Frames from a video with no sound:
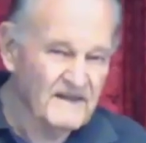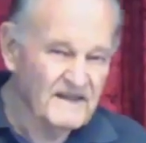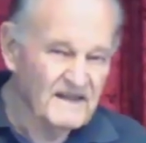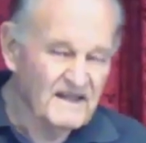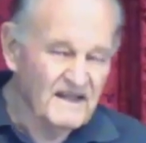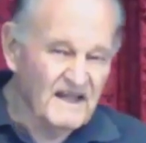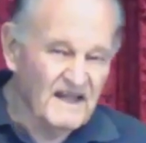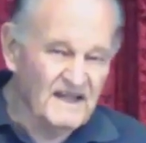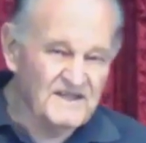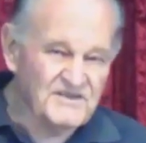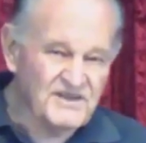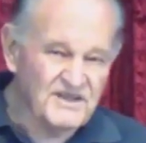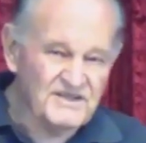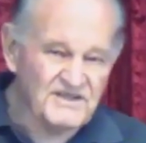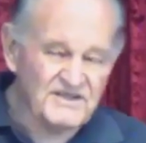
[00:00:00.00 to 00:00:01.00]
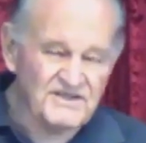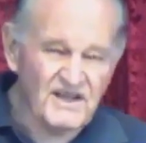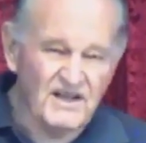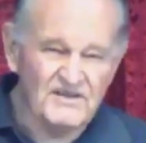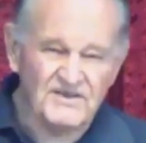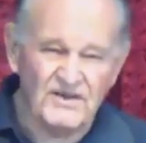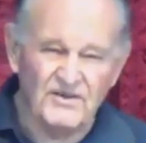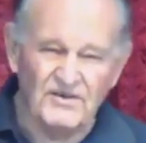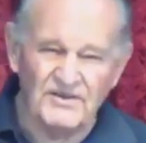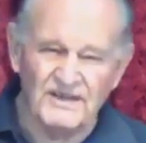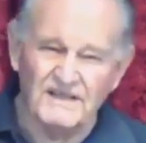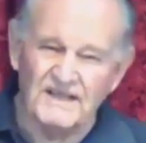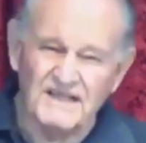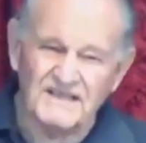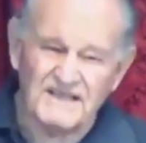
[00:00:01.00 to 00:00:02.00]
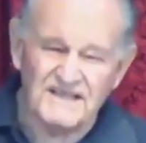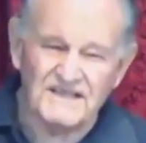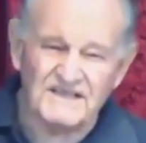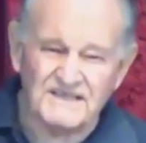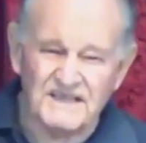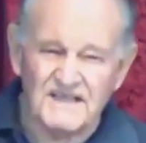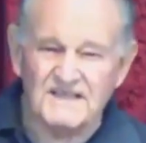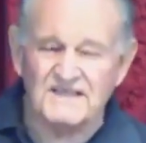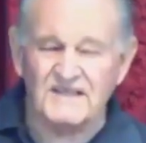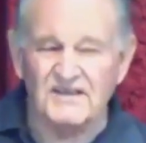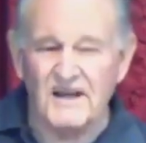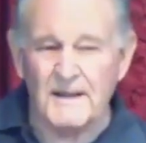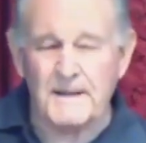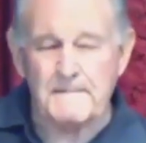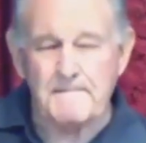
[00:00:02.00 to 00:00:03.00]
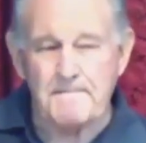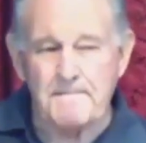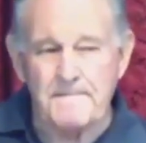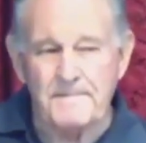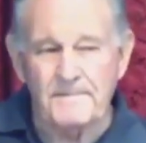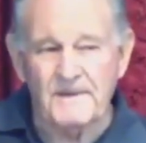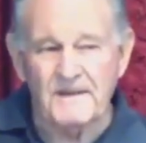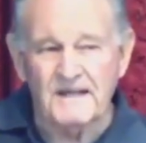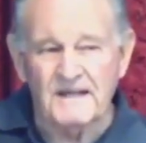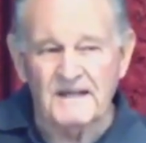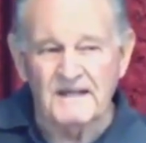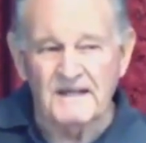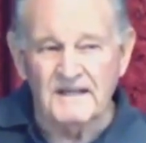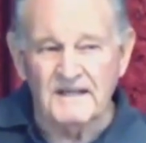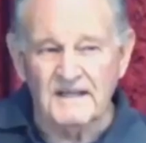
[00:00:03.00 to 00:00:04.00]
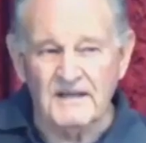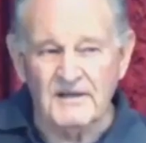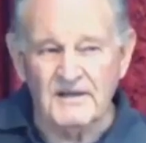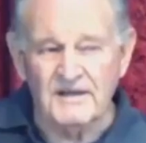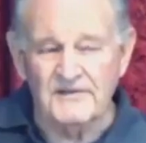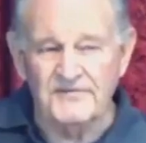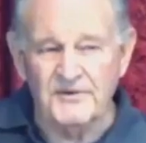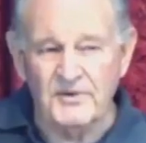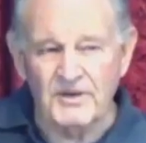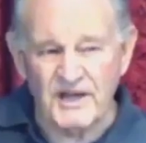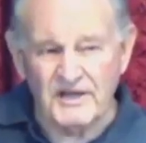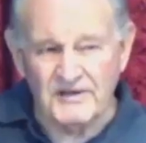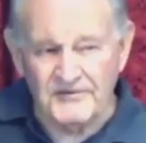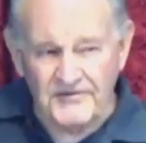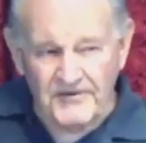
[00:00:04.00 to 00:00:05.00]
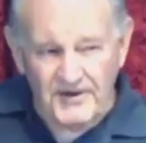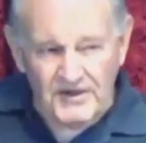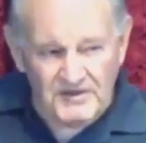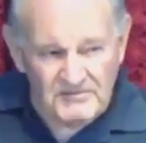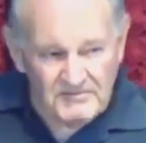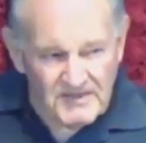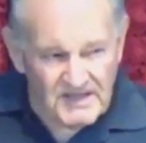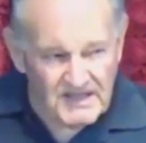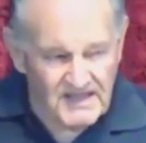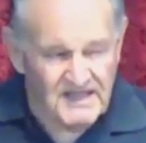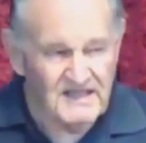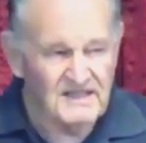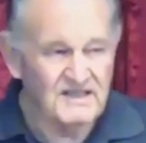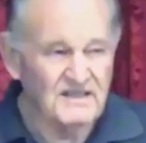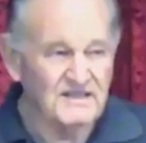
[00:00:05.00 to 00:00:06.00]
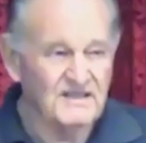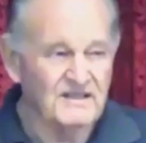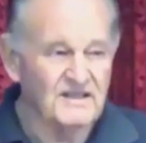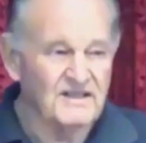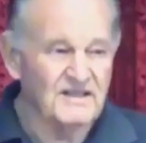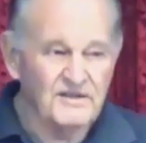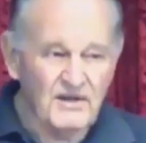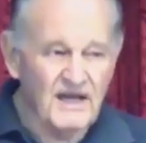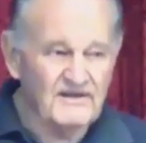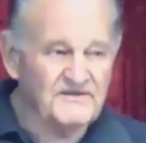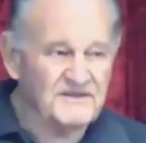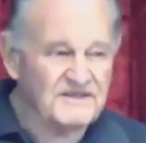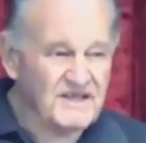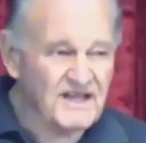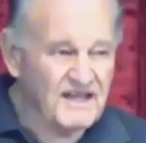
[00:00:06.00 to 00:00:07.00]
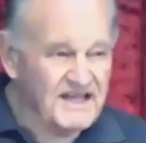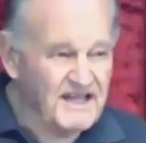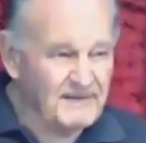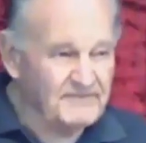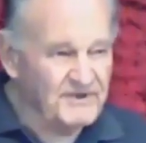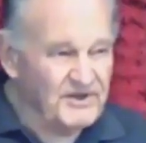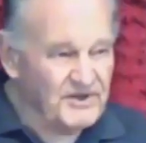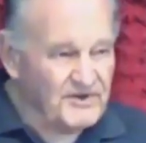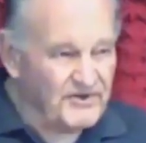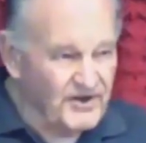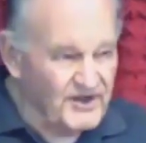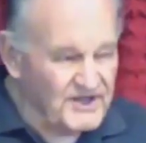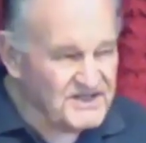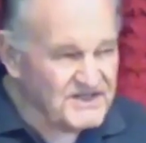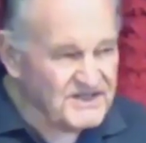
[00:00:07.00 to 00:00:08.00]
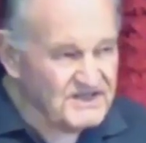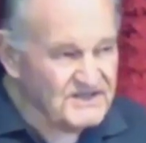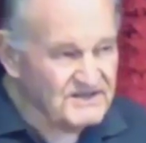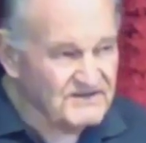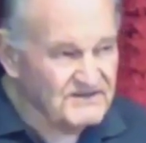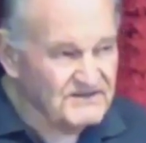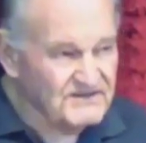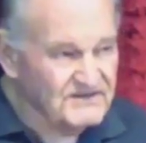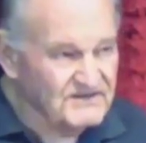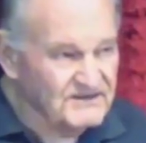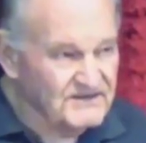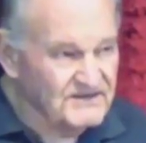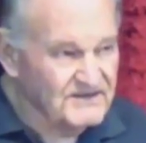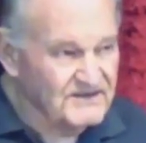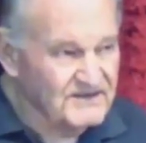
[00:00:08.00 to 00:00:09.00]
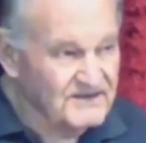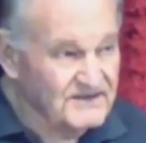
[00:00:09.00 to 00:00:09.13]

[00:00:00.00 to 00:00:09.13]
And then Jesus goes on and he says things like, if you're going to follow me, you have to take up your cross to